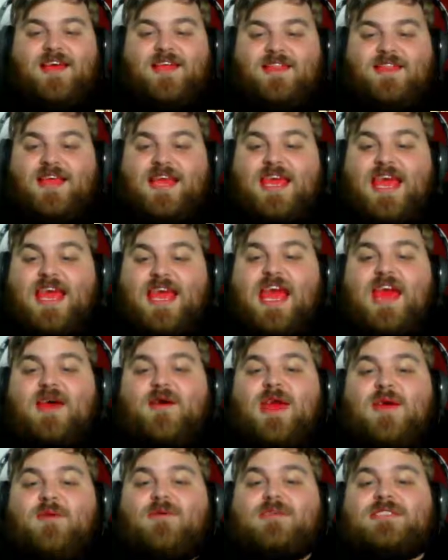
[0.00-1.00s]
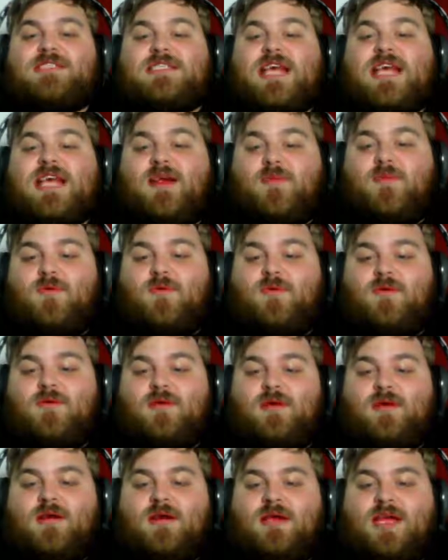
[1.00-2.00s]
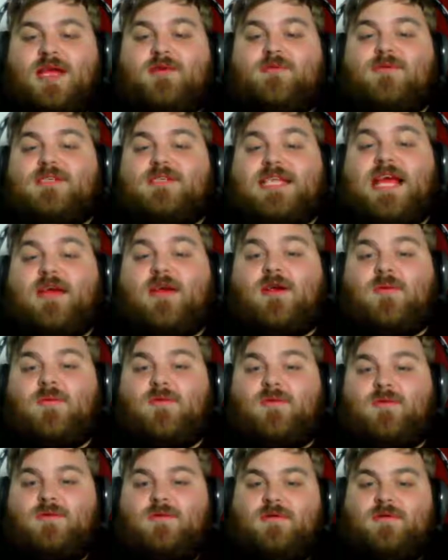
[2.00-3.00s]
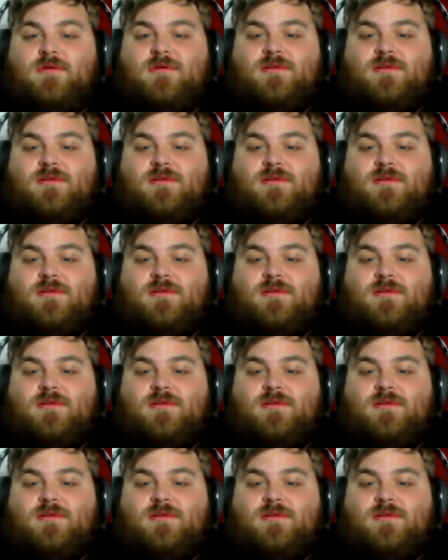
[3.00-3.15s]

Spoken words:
Yeah, he was terrible. He was terrible.